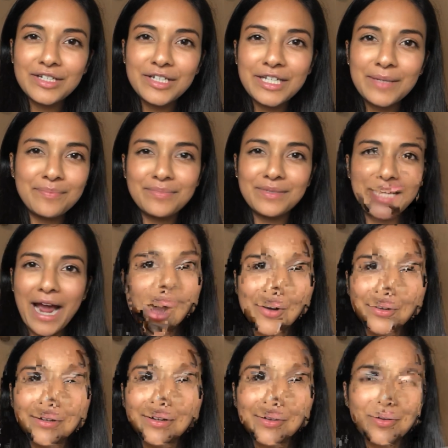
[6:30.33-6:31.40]
deep
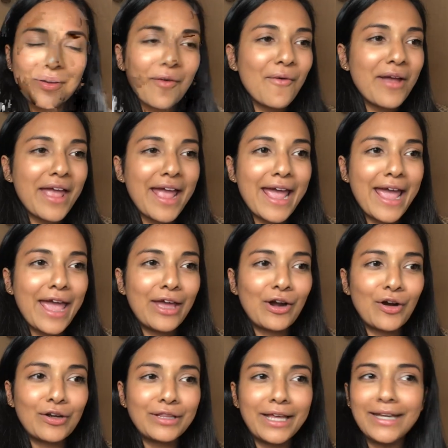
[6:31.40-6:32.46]
down and
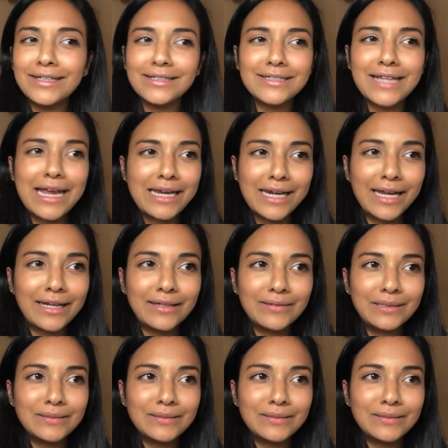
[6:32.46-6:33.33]
are like dating